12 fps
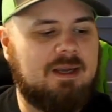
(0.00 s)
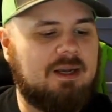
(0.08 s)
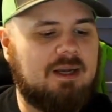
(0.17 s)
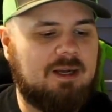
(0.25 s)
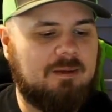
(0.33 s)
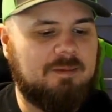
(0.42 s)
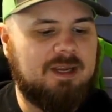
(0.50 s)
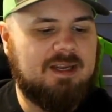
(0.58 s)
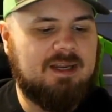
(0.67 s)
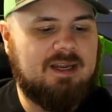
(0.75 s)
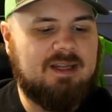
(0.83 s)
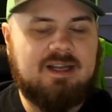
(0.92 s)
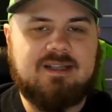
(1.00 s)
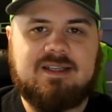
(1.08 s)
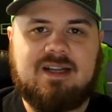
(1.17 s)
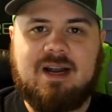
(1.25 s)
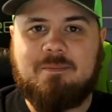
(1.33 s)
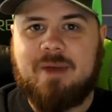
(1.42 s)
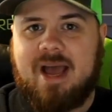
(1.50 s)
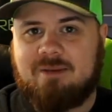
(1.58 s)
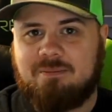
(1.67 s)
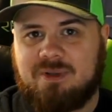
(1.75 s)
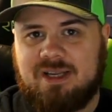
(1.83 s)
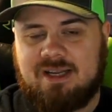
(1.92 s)
And that's not a
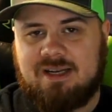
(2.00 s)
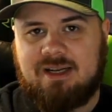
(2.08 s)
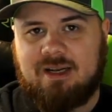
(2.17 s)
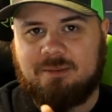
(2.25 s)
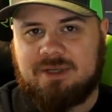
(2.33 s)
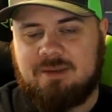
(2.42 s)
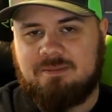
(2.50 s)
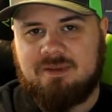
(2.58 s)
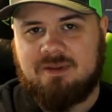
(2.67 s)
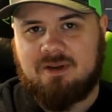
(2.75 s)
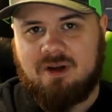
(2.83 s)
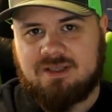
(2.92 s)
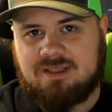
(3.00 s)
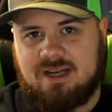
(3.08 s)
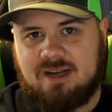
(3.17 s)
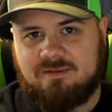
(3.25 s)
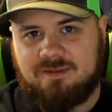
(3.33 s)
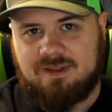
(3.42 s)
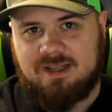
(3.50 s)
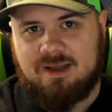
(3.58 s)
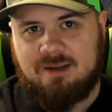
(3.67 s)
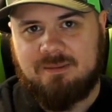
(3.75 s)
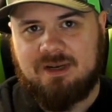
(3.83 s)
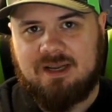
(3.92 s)
bad plan. It helps keep costs down for
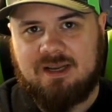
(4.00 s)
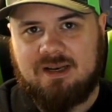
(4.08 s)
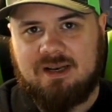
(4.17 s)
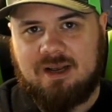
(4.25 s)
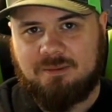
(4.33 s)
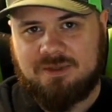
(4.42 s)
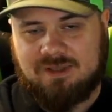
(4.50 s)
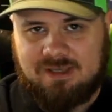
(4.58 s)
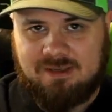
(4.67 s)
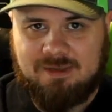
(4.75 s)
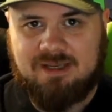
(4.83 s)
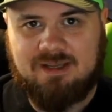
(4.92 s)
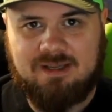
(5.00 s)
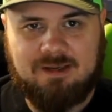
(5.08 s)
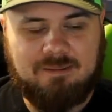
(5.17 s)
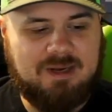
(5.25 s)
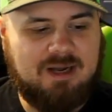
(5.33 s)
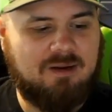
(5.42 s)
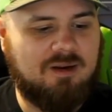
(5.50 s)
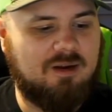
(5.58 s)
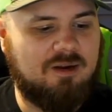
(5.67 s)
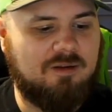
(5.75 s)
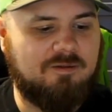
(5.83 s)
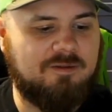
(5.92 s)
them and helps limit the amount
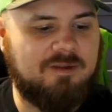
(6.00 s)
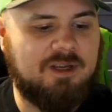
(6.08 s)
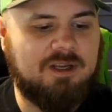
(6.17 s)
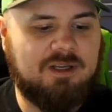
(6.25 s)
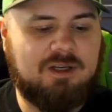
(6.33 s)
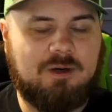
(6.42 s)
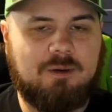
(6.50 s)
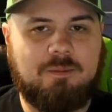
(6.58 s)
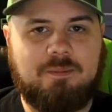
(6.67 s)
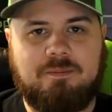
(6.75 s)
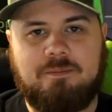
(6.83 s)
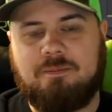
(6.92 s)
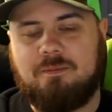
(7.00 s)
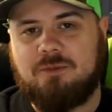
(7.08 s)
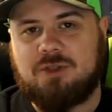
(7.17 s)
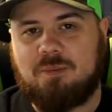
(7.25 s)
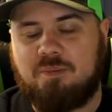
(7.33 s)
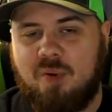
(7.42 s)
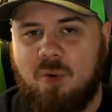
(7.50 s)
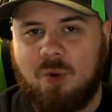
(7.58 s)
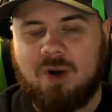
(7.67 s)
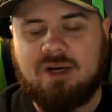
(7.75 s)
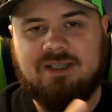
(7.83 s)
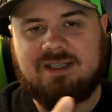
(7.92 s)
of, you know,
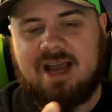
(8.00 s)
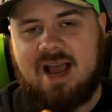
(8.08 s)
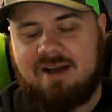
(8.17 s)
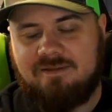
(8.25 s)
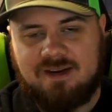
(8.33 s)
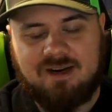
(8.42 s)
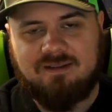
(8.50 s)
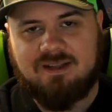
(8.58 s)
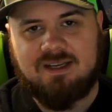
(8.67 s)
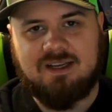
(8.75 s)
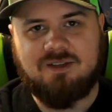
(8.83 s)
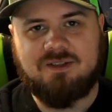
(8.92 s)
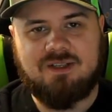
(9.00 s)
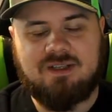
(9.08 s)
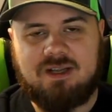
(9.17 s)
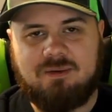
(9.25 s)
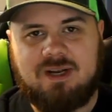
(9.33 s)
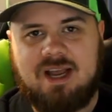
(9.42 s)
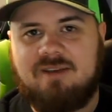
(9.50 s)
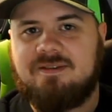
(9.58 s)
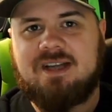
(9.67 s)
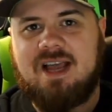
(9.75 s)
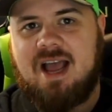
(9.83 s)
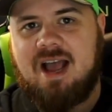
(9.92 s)
support staff and everything else that they would
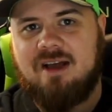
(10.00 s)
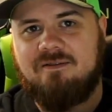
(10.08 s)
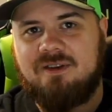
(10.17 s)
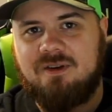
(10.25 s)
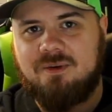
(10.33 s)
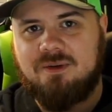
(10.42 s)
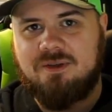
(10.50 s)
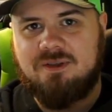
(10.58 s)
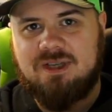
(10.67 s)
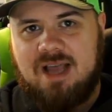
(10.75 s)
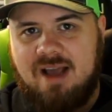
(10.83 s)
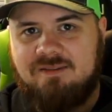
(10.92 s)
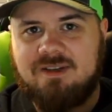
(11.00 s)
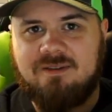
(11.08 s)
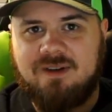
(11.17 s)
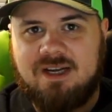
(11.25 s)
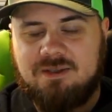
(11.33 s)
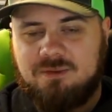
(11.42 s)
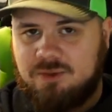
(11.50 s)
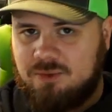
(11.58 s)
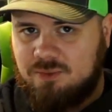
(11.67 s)
have in order to have a device, which would